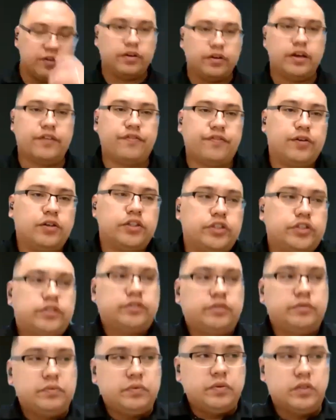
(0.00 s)
you're if you're
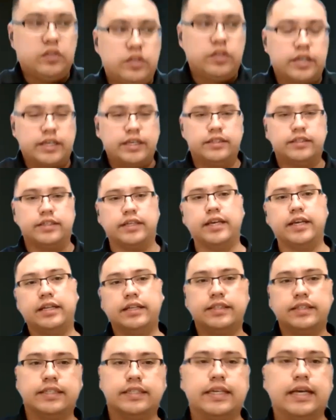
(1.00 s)
looking to get
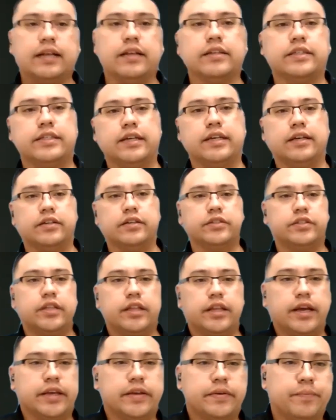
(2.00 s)
into telesales
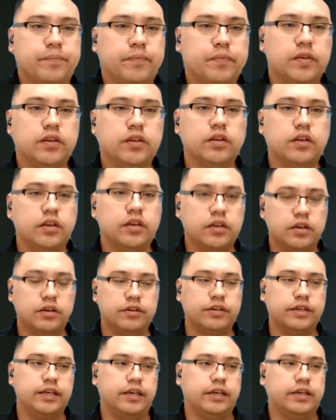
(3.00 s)
like
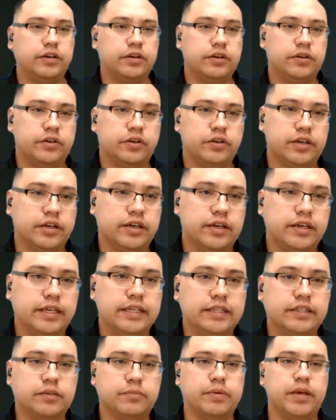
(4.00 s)
you need you're, you're going to
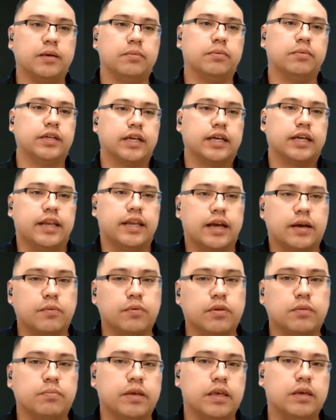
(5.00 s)
need to be able to connect
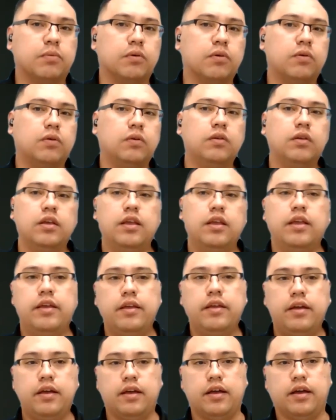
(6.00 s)
with people
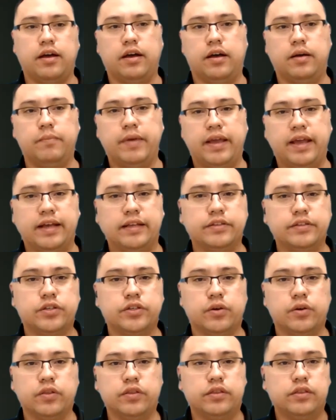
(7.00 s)
um, and
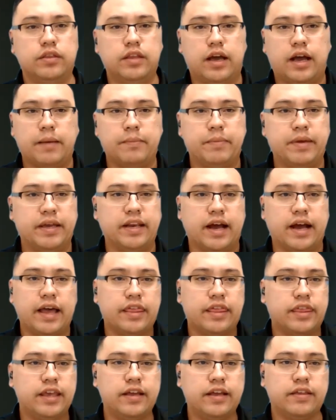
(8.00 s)
so I mean, I
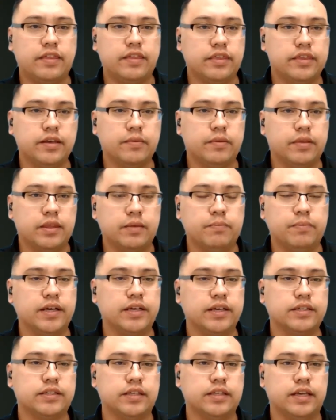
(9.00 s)
think the the
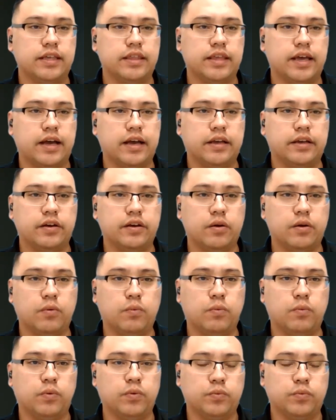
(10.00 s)
biggest thing that you know
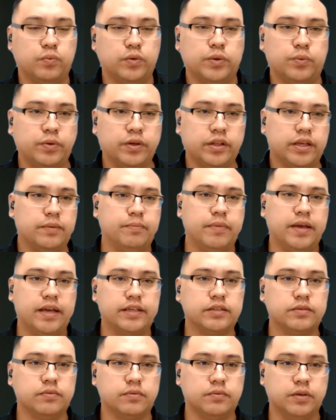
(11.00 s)
r- what really
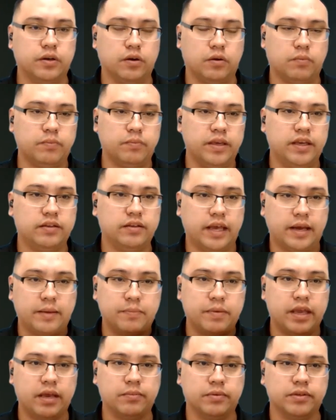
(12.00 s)
makes you know me
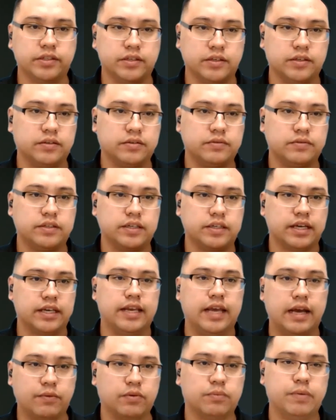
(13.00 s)
like be able to to
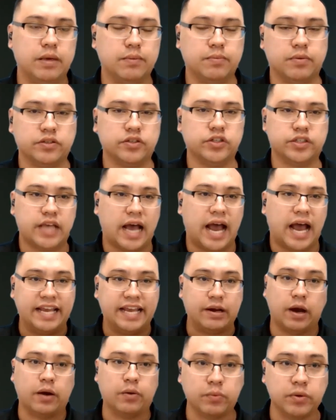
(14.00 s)
connect with people is just I
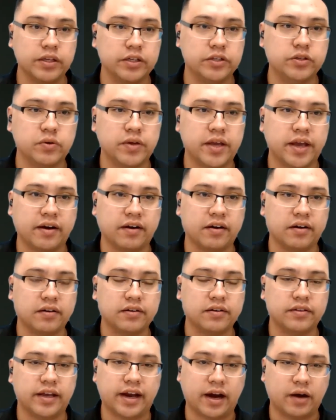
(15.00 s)
I really do care.
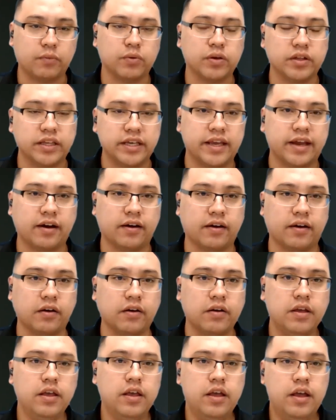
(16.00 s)
Like I really
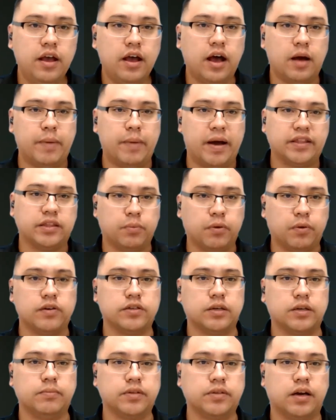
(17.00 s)
care about the
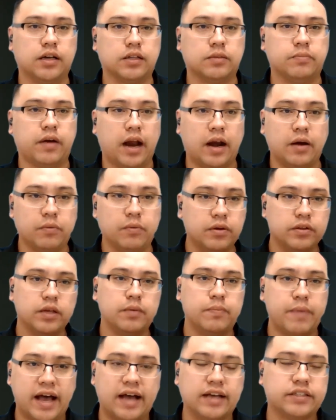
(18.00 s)
person I'm talking about. I
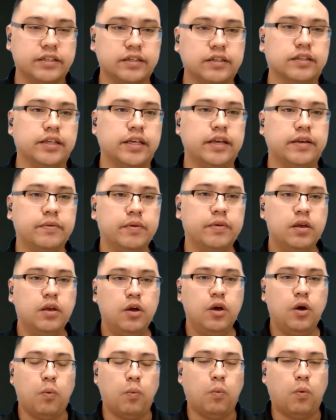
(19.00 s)
really passionately
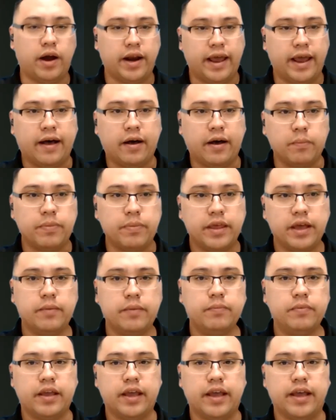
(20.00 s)
want to help
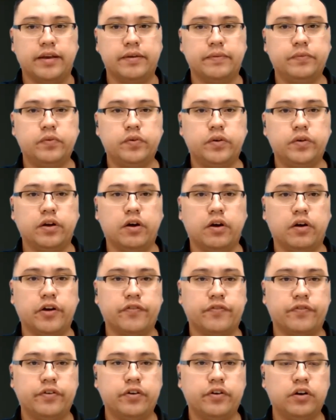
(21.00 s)
them. And you know,
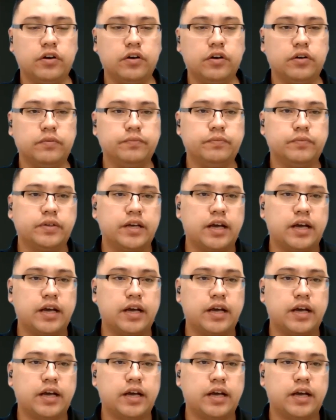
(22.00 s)
if you're